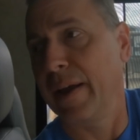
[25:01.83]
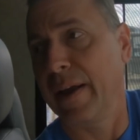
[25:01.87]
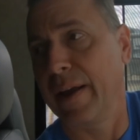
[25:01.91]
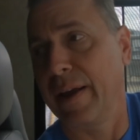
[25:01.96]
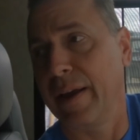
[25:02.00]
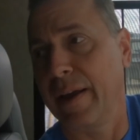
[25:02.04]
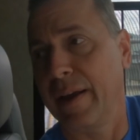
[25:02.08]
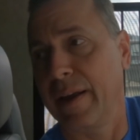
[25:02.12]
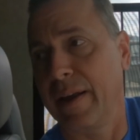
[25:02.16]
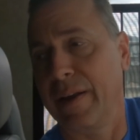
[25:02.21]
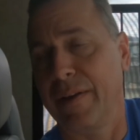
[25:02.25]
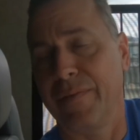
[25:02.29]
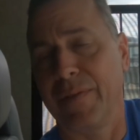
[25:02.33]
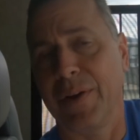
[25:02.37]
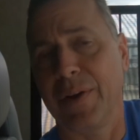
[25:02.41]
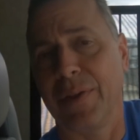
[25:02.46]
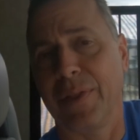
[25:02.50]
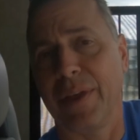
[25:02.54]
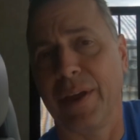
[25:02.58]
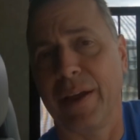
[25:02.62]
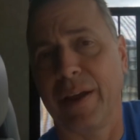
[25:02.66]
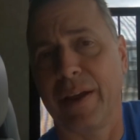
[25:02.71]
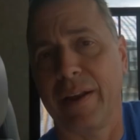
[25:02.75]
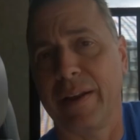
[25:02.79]
And if you're
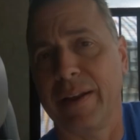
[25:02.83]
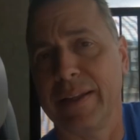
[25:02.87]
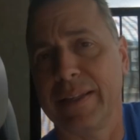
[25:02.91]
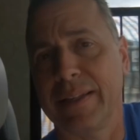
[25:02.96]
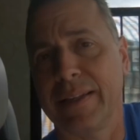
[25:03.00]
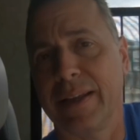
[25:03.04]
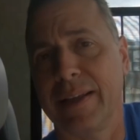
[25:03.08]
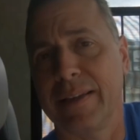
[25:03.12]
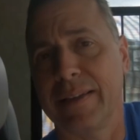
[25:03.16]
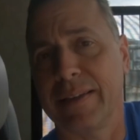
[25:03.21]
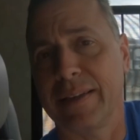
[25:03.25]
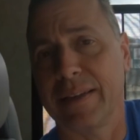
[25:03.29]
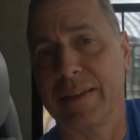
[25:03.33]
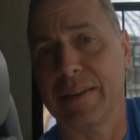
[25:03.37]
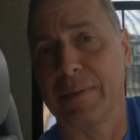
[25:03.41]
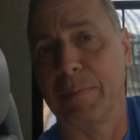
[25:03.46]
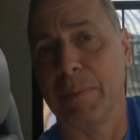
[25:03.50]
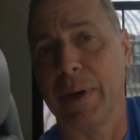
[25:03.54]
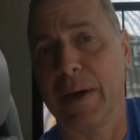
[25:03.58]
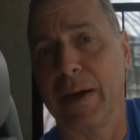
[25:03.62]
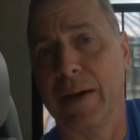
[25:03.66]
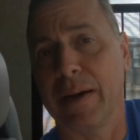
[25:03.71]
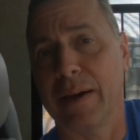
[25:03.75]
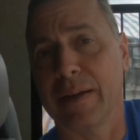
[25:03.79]
thinking, let's say
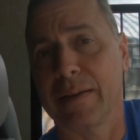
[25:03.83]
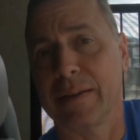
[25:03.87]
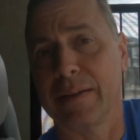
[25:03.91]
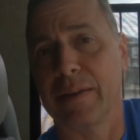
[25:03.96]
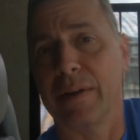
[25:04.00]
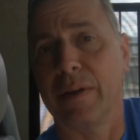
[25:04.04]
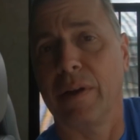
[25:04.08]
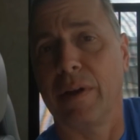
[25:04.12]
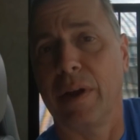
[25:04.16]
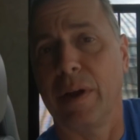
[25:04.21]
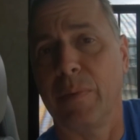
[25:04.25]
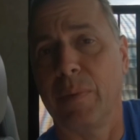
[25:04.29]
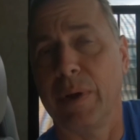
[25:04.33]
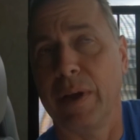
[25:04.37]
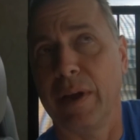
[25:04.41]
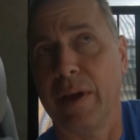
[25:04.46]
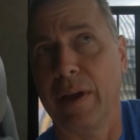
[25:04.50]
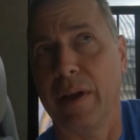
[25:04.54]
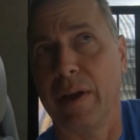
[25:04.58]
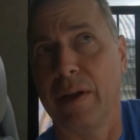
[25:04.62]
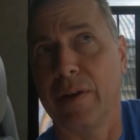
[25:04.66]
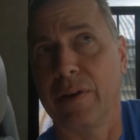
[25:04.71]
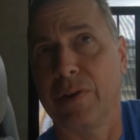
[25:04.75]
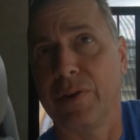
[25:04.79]
$6 and we
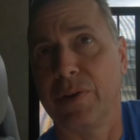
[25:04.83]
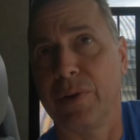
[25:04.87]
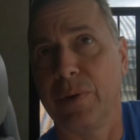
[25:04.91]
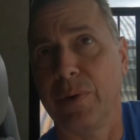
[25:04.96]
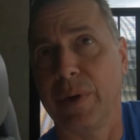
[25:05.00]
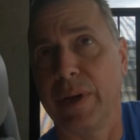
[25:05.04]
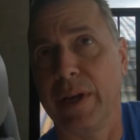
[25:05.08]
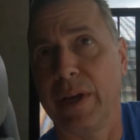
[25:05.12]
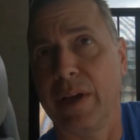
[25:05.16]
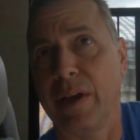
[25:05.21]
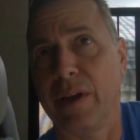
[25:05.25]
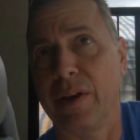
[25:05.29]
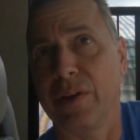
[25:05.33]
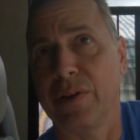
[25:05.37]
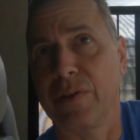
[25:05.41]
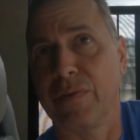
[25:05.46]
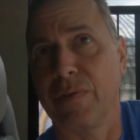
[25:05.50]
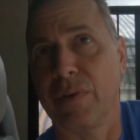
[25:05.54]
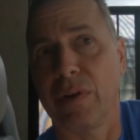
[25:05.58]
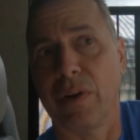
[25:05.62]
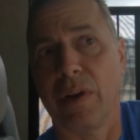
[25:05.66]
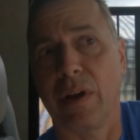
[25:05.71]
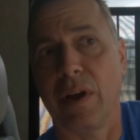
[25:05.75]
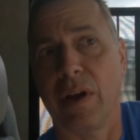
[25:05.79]
get 2 each
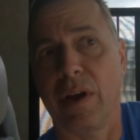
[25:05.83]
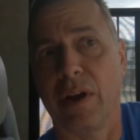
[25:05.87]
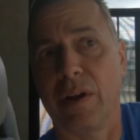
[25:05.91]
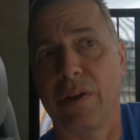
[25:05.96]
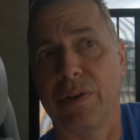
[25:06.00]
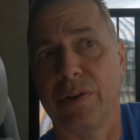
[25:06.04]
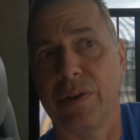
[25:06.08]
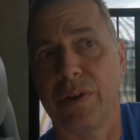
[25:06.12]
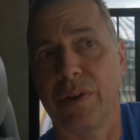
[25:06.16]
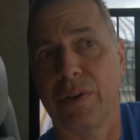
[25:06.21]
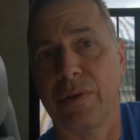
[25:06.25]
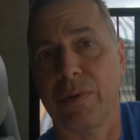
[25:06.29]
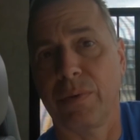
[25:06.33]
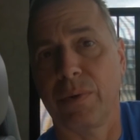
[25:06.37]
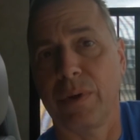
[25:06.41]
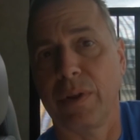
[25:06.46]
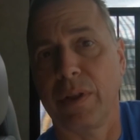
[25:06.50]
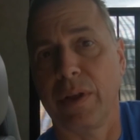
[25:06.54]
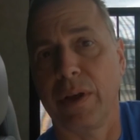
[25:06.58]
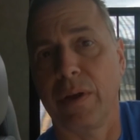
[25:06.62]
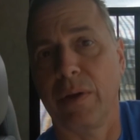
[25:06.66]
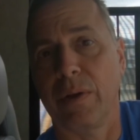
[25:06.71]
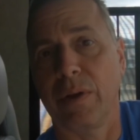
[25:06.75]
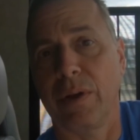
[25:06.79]
for lunch, it's
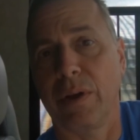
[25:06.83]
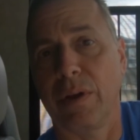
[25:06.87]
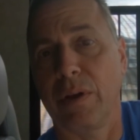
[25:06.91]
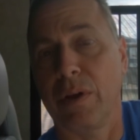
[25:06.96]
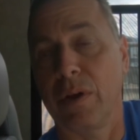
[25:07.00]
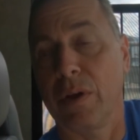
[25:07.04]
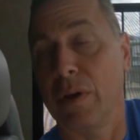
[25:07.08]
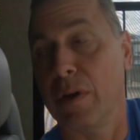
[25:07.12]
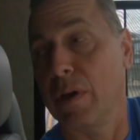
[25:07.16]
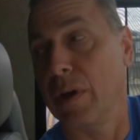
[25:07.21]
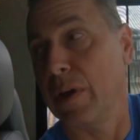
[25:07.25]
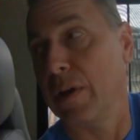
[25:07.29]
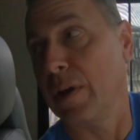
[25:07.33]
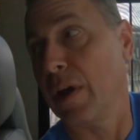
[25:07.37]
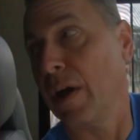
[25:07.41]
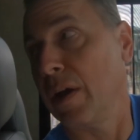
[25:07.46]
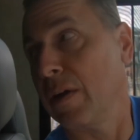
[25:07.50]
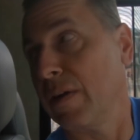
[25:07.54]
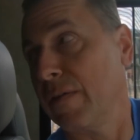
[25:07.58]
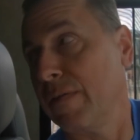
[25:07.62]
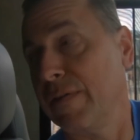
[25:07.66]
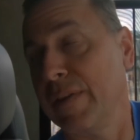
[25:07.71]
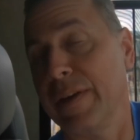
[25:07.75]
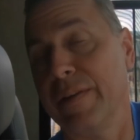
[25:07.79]
really only
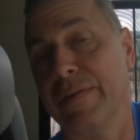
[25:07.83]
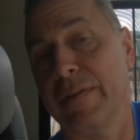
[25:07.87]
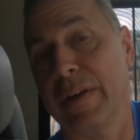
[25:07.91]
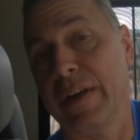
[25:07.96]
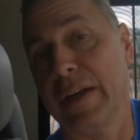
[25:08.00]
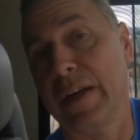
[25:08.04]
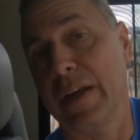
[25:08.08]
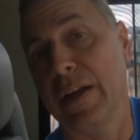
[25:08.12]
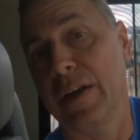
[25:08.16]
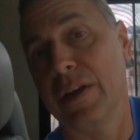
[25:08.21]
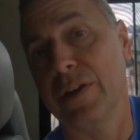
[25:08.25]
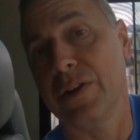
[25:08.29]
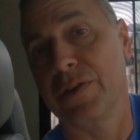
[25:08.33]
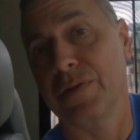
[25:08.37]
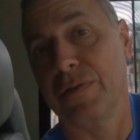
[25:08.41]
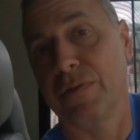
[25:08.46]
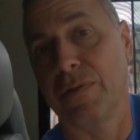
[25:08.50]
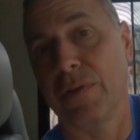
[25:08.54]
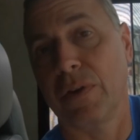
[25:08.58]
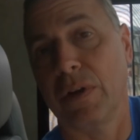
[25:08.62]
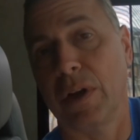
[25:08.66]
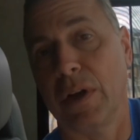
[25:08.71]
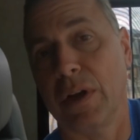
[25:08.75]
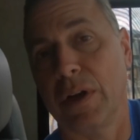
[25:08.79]
$1.50 each
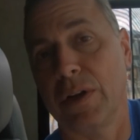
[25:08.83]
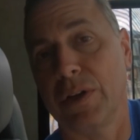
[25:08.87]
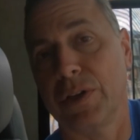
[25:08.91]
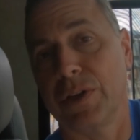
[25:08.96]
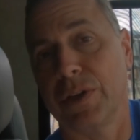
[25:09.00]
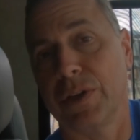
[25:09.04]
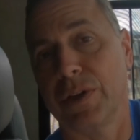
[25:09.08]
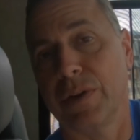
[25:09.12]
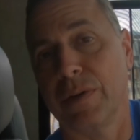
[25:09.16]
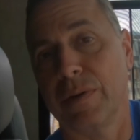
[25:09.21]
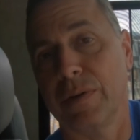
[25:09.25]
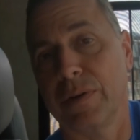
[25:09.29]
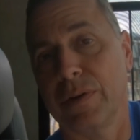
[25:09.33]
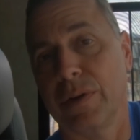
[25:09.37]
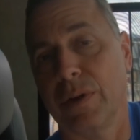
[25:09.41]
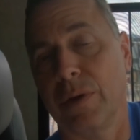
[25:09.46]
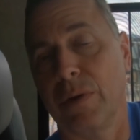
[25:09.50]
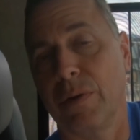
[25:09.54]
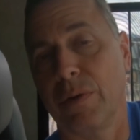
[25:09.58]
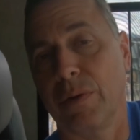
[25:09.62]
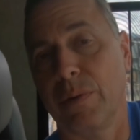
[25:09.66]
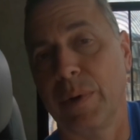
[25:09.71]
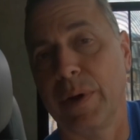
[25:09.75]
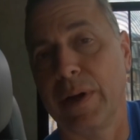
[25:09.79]
for lunch.
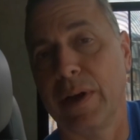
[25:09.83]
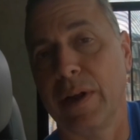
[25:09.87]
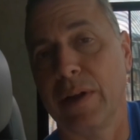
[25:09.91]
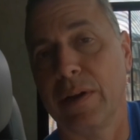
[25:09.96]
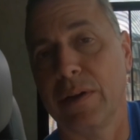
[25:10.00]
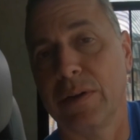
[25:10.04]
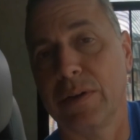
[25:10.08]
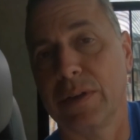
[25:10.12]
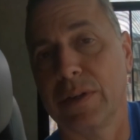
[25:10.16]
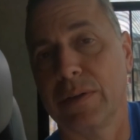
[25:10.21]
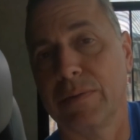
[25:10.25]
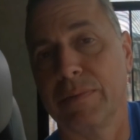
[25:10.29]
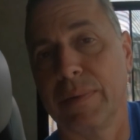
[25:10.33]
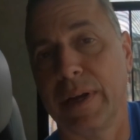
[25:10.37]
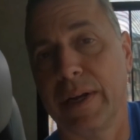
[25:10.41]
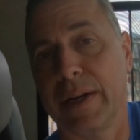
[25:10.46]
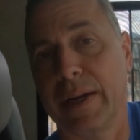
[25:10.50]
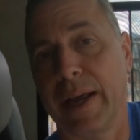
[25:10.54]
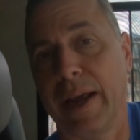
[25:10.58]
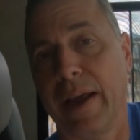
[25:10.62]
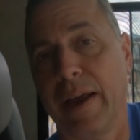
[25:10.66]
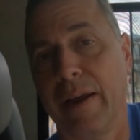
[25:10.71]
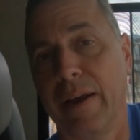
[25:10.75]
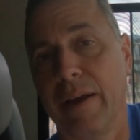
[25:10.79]
So $3 a
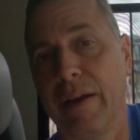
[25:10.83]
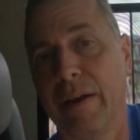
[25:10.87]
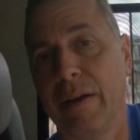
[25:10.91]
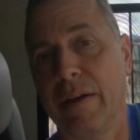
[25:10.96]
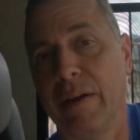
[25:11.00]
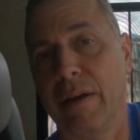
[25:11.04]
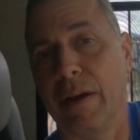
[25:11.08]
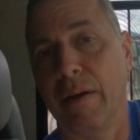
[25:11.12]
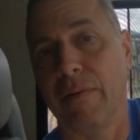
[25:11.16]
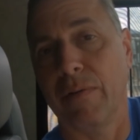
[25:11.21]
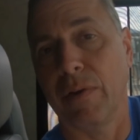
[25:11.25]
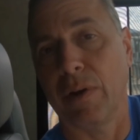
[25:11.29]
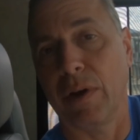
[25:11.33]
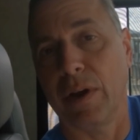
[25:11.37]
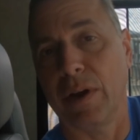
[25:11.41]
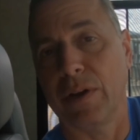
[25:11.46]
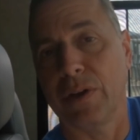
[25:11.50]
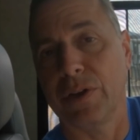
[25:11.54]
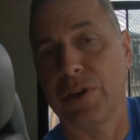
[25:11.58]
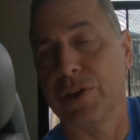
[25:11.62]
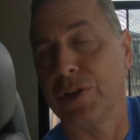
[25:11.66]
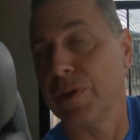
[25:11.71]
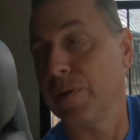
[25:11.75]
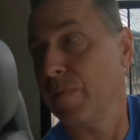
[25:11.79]
day for
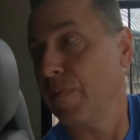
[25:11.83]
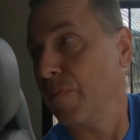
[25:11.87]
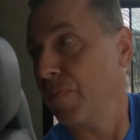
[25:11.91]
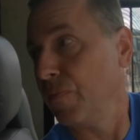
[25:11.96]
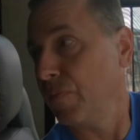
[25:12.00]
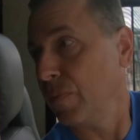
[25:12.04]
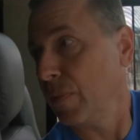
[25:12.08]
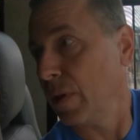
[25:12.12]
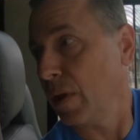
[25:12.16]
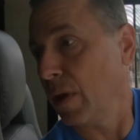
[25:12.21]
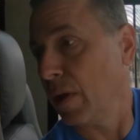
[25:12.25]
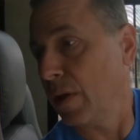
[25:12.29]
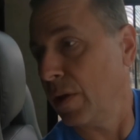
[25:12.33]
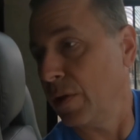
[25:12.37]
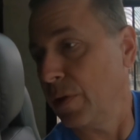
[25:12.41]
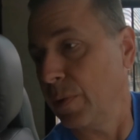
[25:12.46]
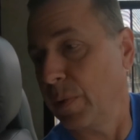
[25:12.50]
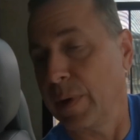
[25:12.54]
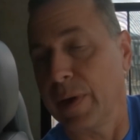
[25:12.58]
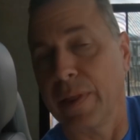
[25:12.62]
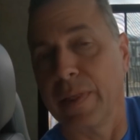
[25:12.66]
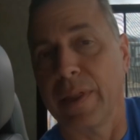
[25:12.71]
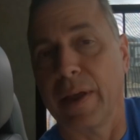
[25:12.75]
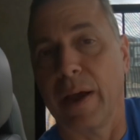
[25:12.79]
lunch,
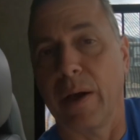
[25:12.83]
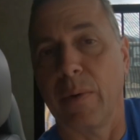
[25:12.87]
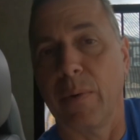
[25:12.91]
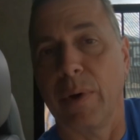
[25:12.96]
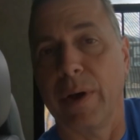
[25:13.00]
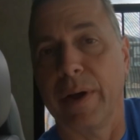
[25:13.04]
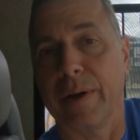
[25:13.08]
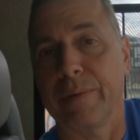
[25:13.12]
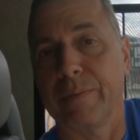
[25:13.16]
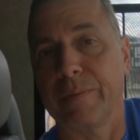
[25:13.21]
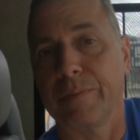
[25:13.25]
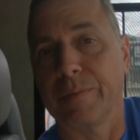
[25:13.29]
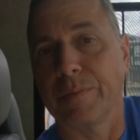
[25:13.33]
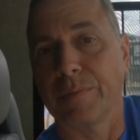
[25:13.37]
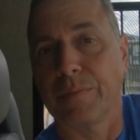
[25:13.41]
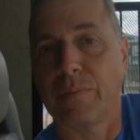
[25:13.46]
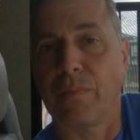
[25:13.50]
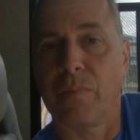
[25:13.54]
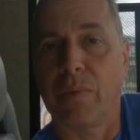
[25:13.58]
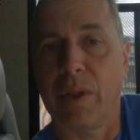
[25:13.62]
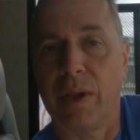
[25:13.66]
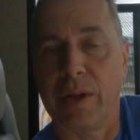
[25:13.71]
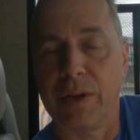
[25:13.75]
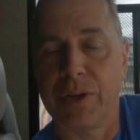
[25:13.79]
doing it that way.
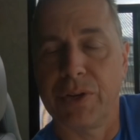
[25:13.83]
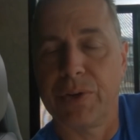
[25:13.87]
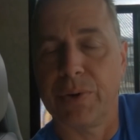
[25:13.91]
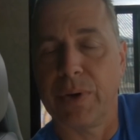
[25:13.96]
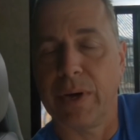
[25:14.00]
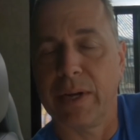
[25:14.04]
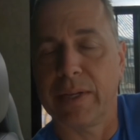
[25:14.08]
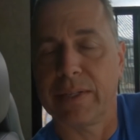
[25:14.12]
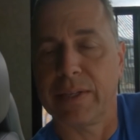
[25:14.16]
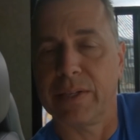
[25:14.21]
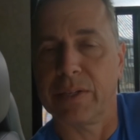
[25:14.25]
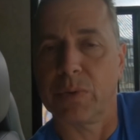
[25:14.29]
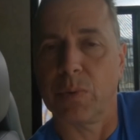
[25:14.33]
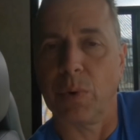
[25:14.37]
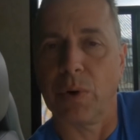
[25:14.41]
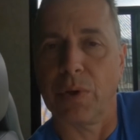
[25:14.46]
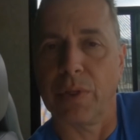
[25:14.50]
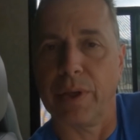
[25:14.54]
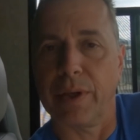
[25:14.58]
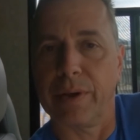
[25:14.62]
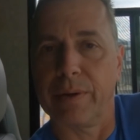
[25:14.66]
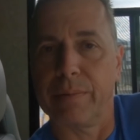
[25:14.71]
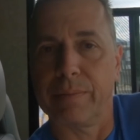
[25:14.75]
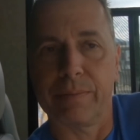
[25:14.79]
And to us, it's
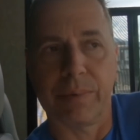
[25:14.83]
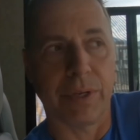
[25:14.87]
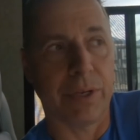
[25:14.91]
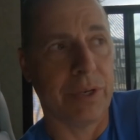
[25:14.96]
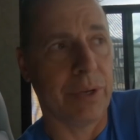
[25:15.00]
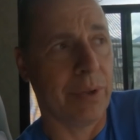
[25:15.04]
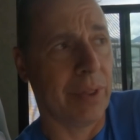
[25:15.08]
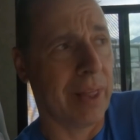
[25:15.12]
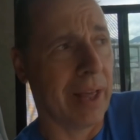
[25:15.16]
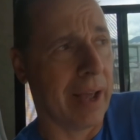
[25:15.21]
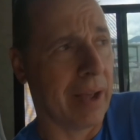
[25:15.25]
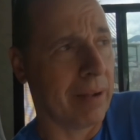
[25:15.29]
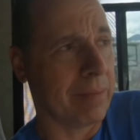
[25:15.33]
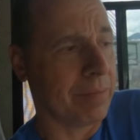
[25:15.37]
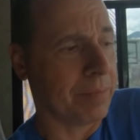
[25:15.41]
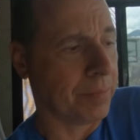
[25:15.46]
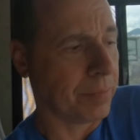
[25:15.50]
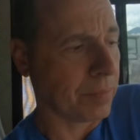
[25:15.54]
worth it to do that.